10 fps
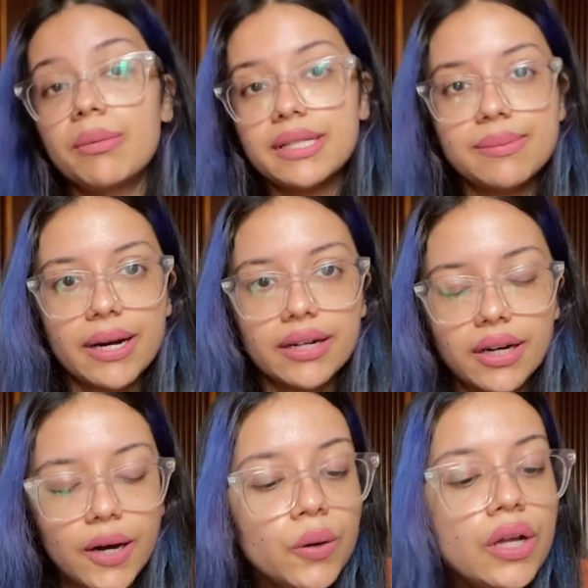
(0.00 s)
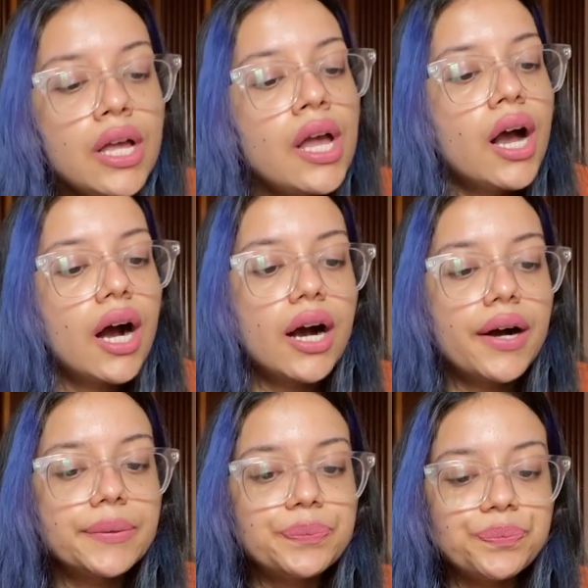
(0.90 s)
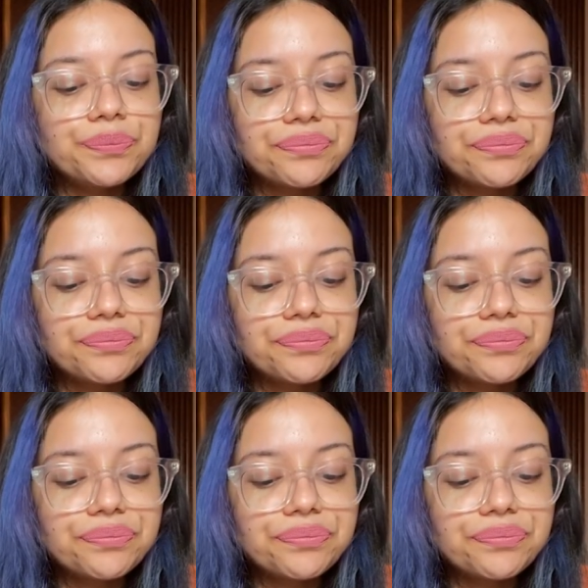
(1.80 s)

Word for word: Maybe it's better now. Um,